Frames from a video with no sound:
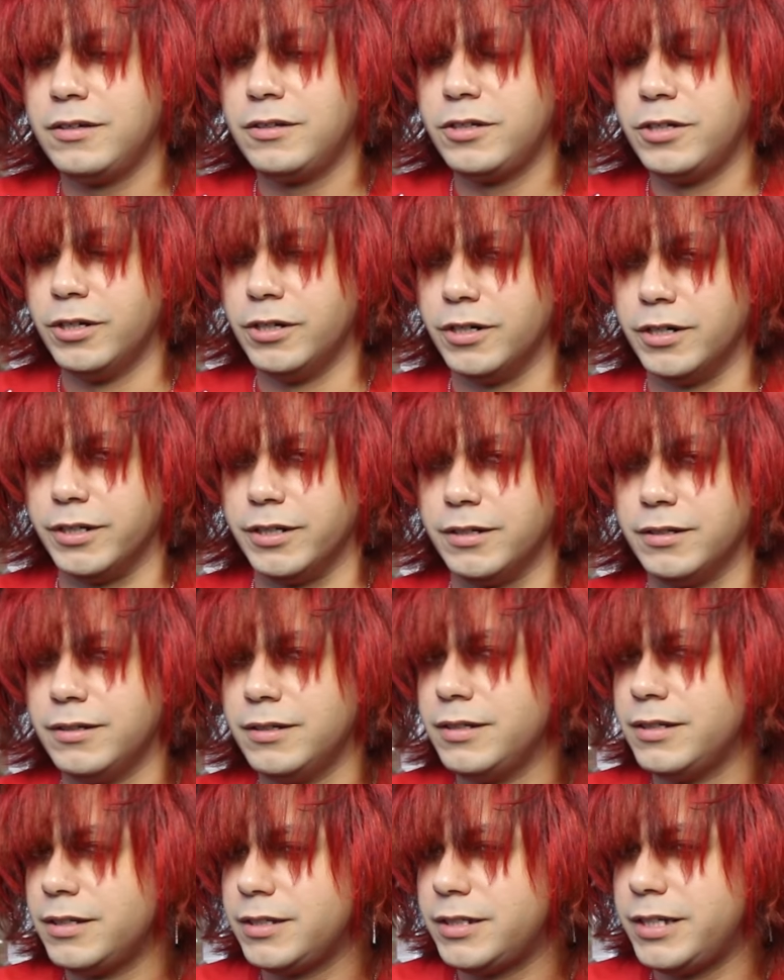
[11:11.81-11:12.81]
could
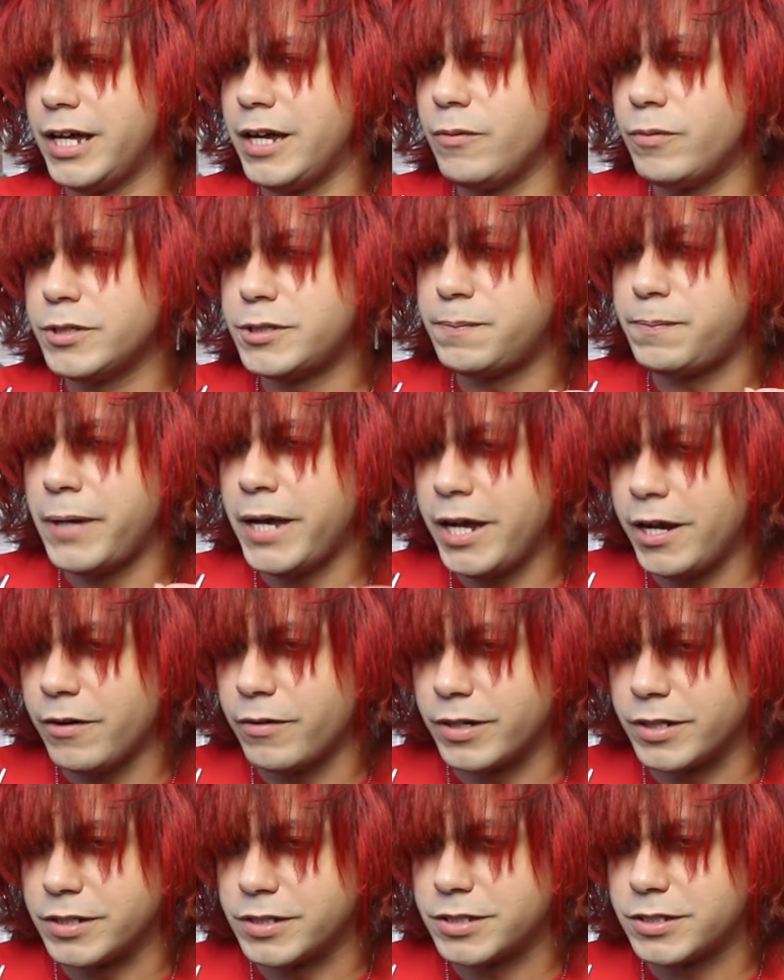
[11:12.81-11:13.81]
Kewa's
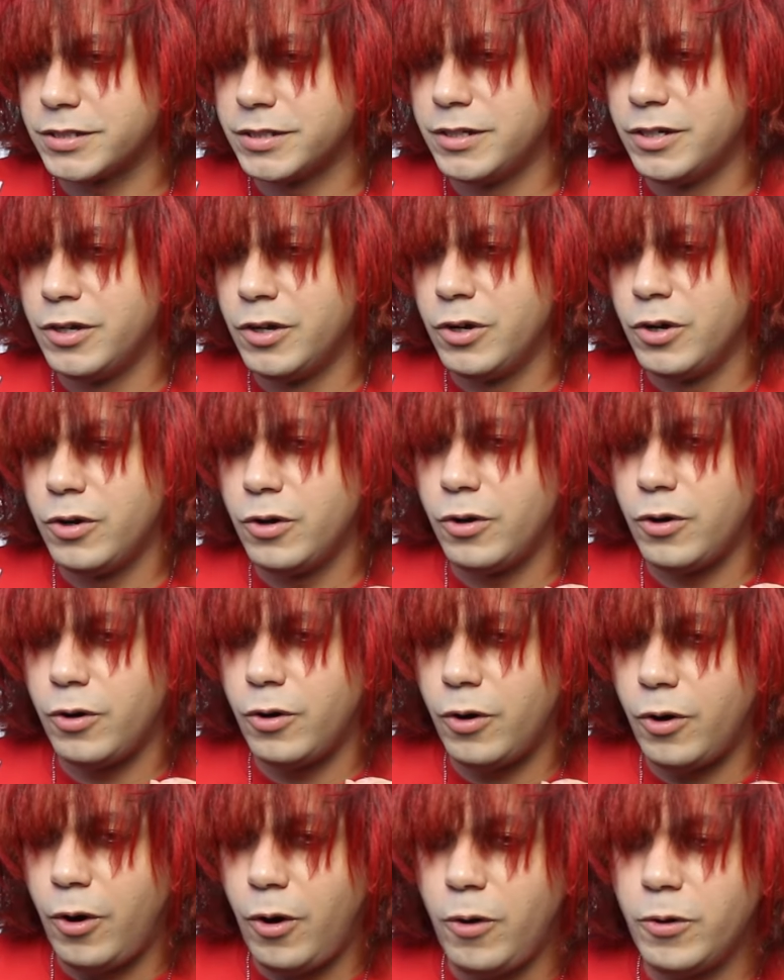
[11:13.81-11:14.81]
parents
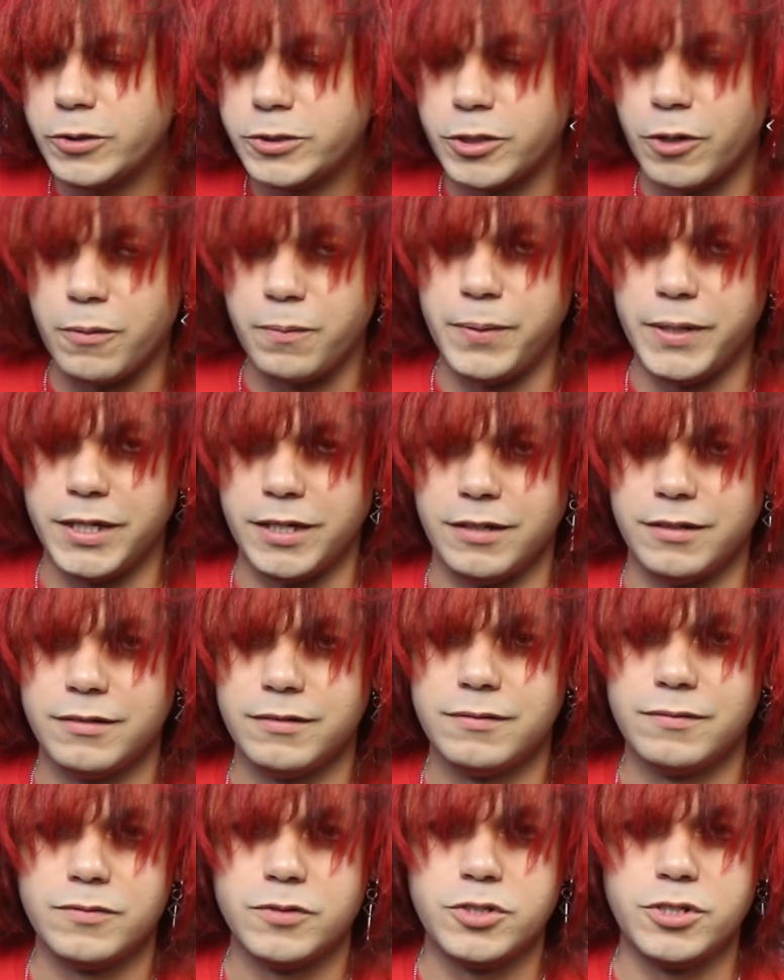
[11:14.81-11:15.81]
also be
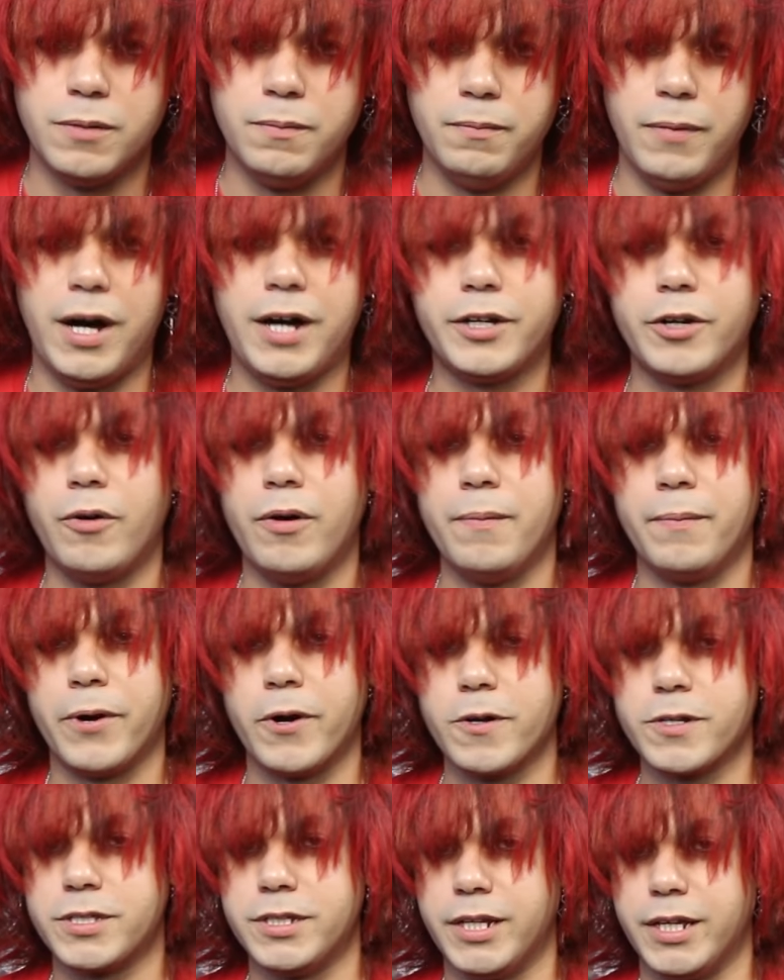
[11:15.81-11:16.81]
Jamato
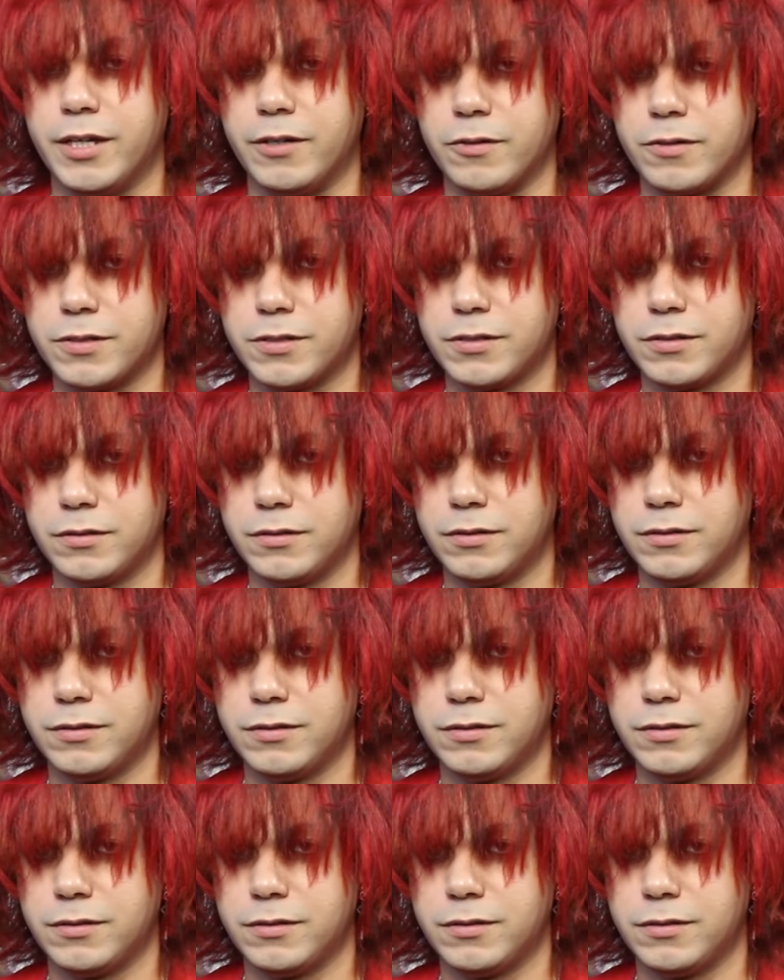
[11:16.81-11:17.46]
impersonators?